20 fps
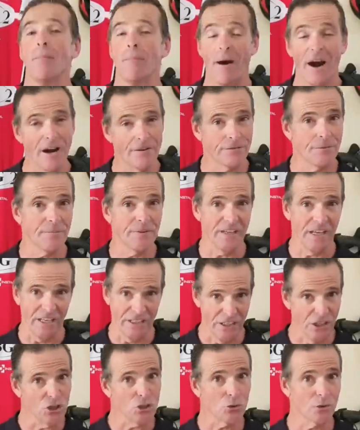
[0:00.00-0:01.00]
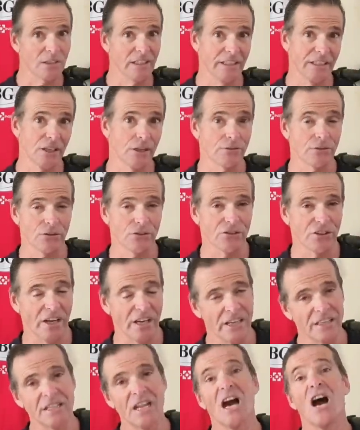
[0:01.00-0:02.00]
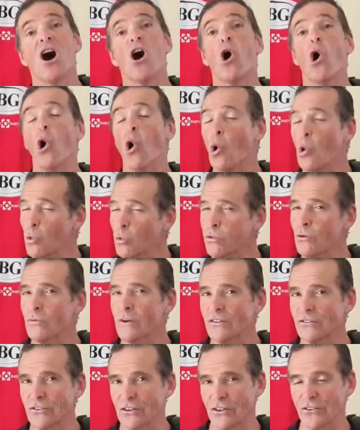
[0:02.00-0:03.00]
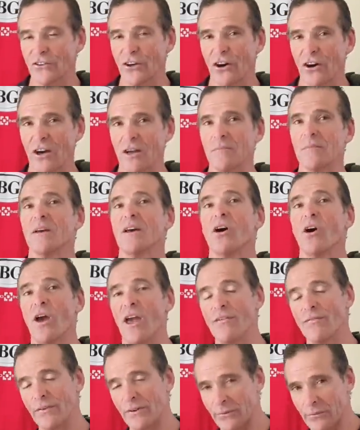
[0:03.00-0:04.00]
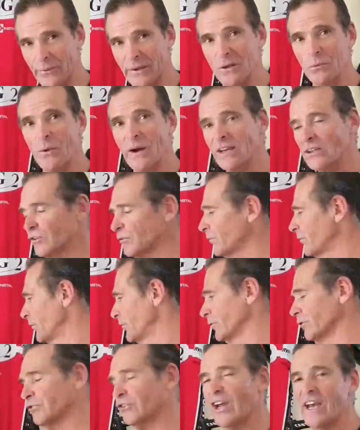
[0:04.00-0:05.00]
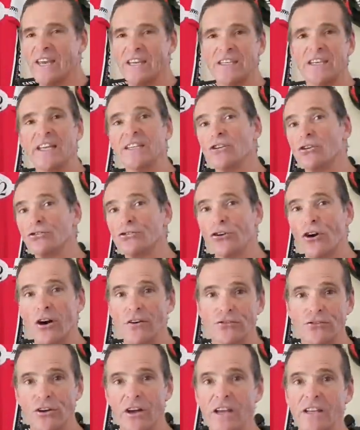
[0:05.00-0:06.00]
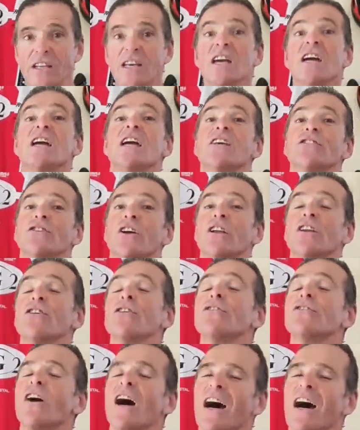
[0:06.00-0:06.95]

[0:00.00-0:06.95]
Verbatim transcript: Apart from the initial cleaning of your chain, all the rest of the time Every rewax for your chain and your drivetrain is going to use